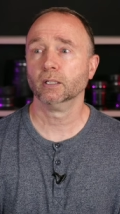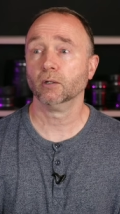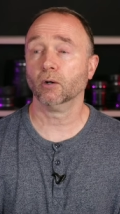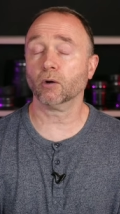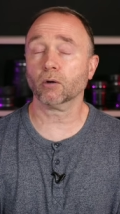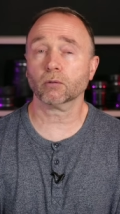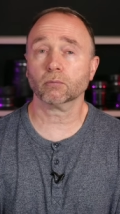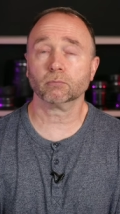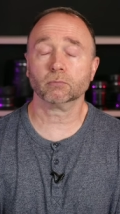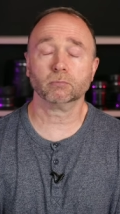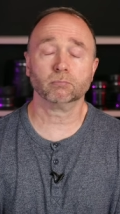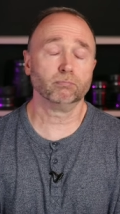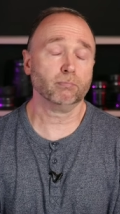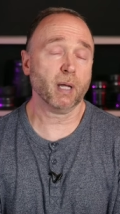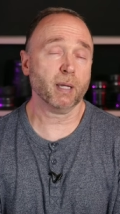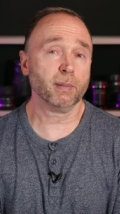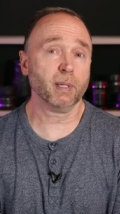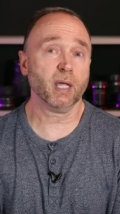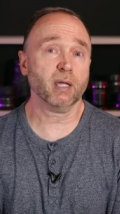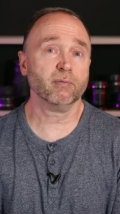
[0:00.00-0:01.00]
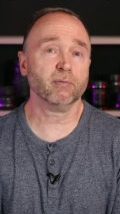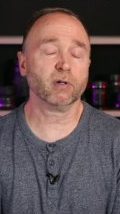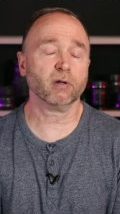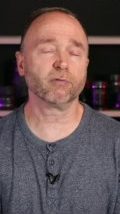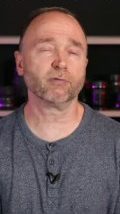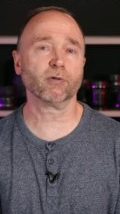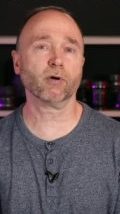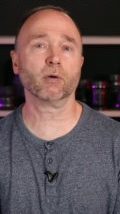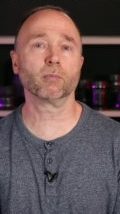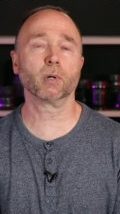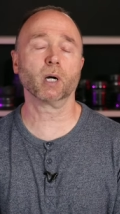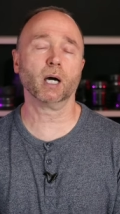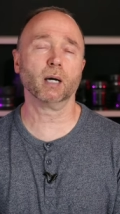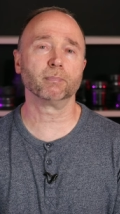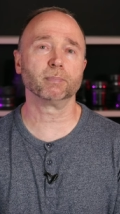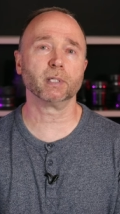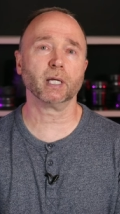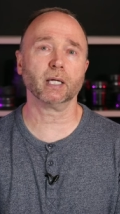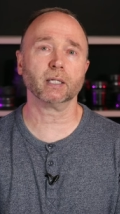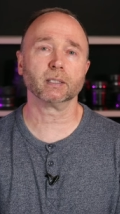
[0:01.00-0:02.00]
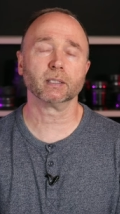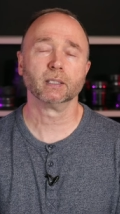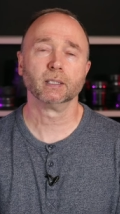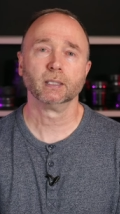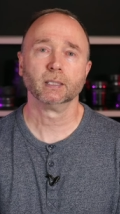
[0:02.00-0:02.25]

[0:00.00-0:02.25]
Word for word: Or maybe even a firmware update.